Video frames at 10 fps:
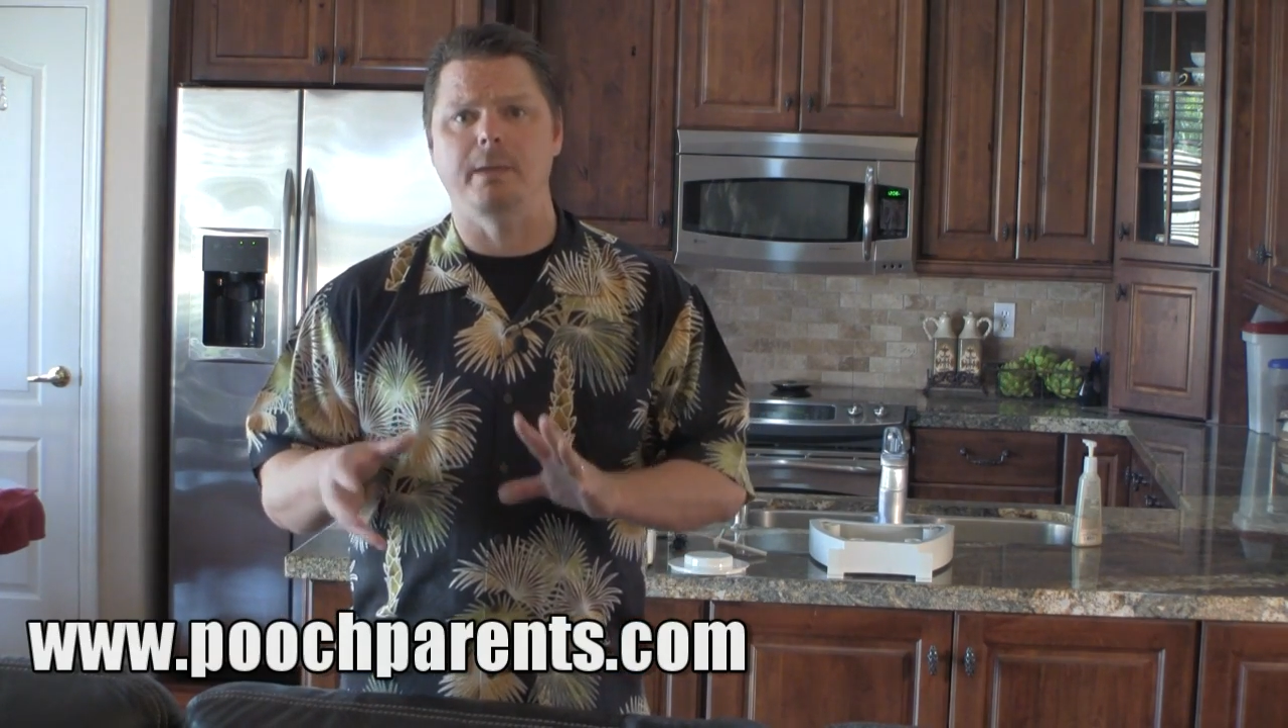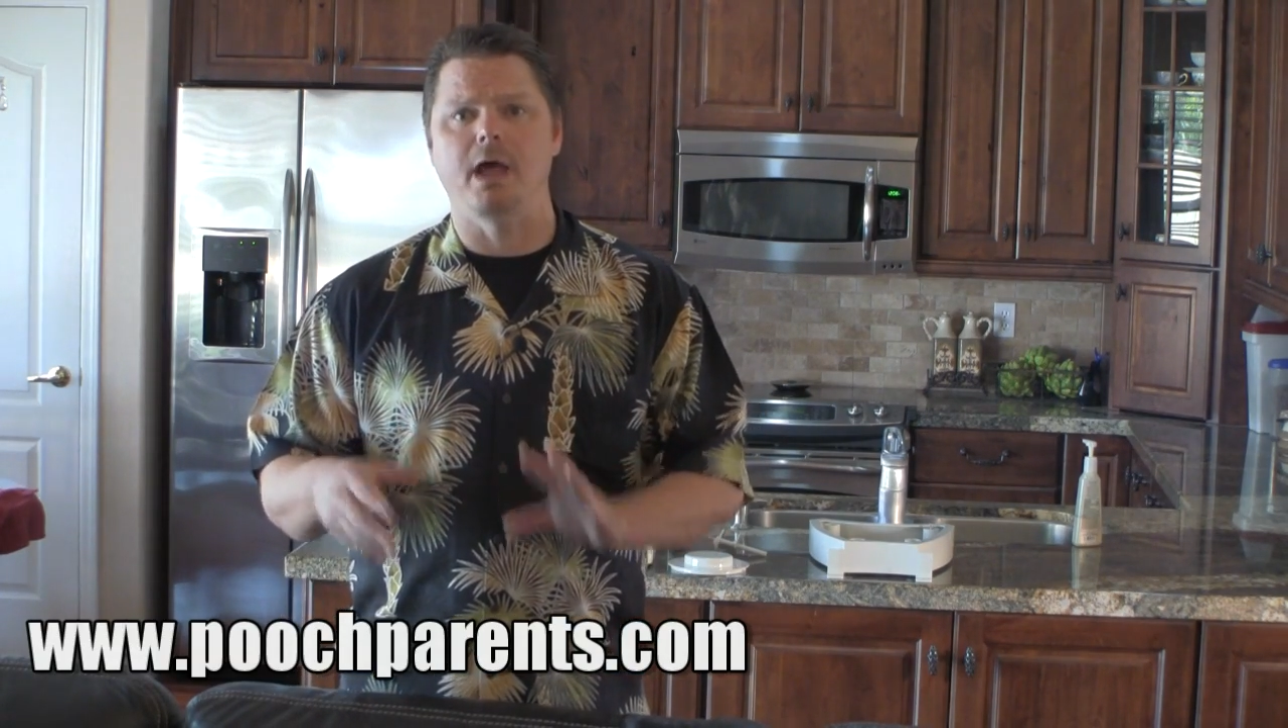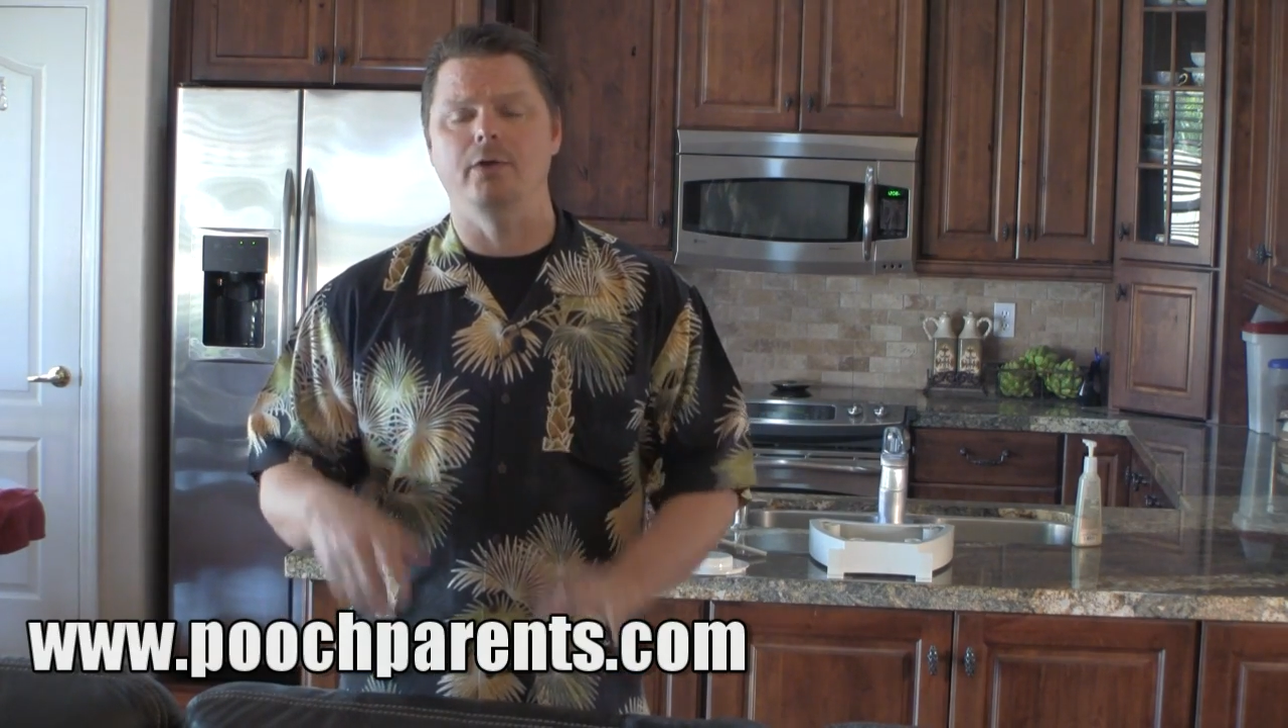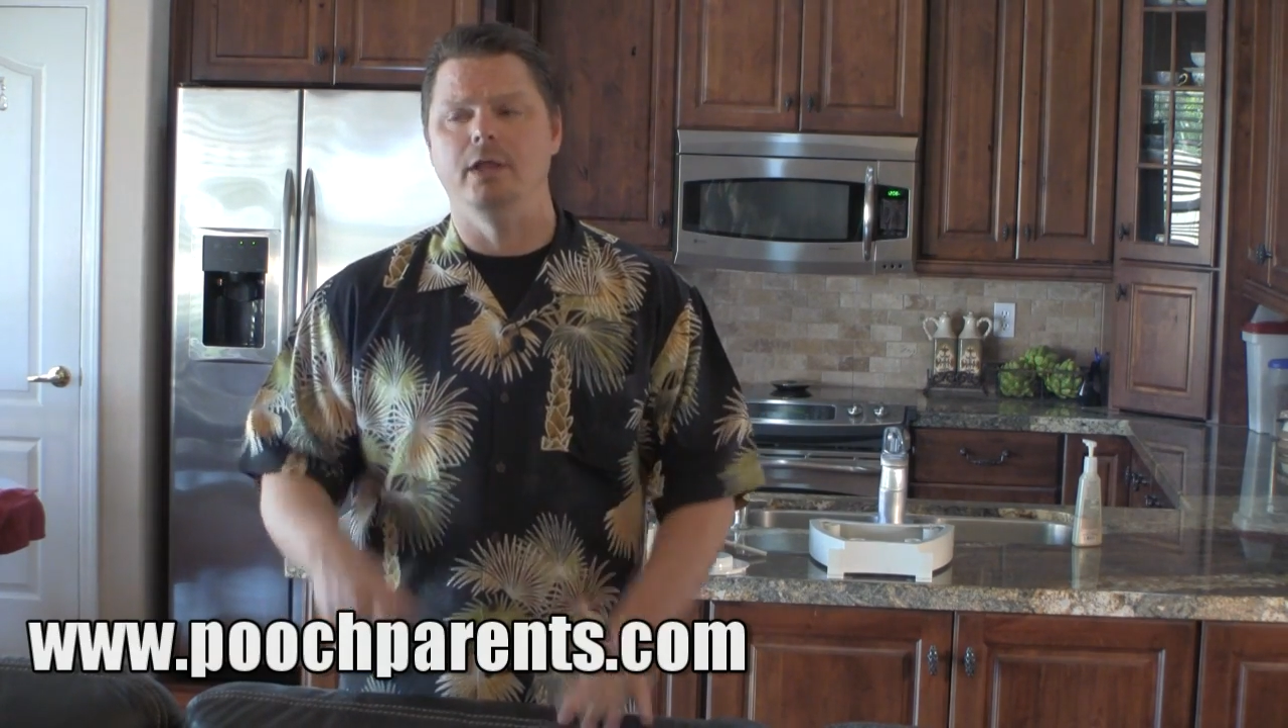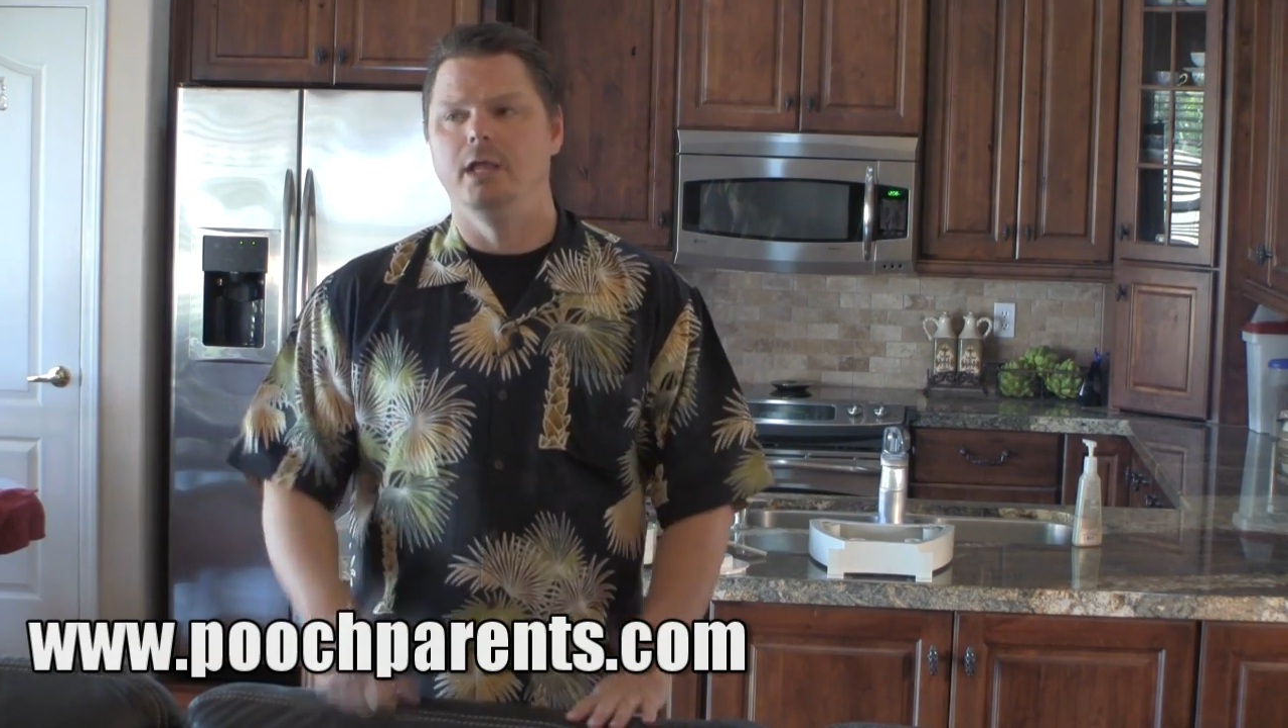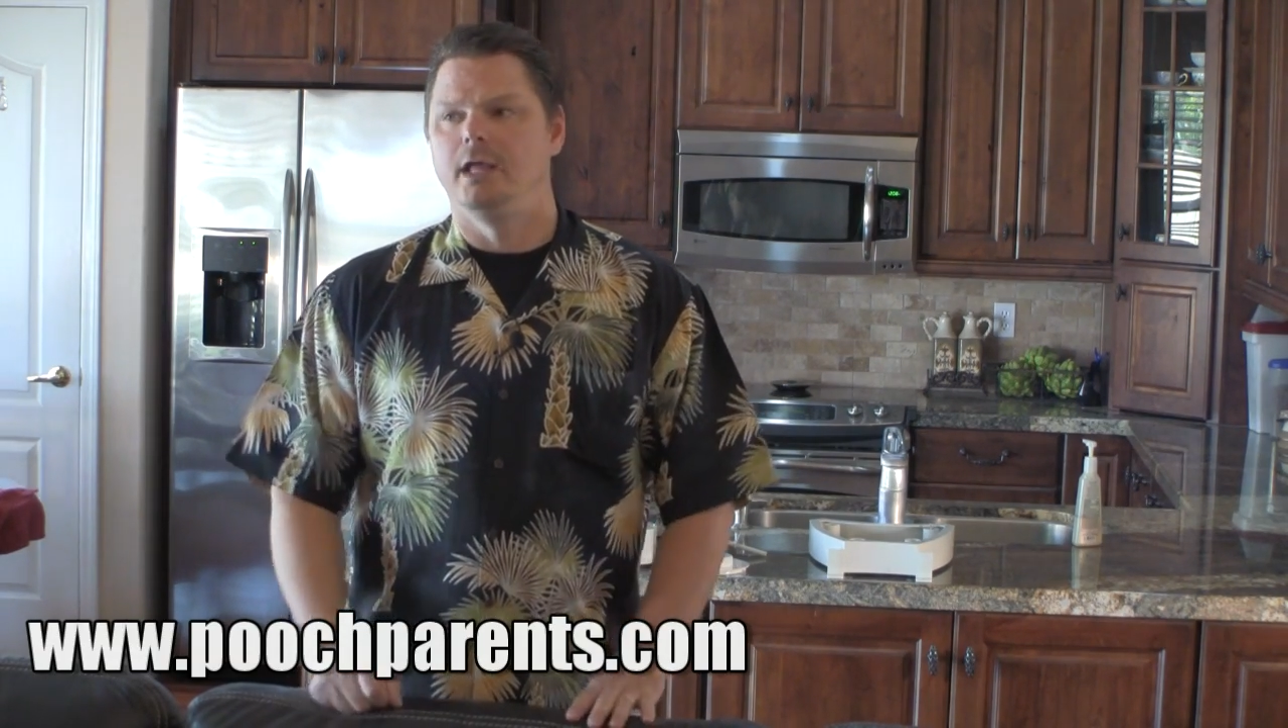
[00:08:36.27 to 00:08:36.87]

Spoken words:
amount,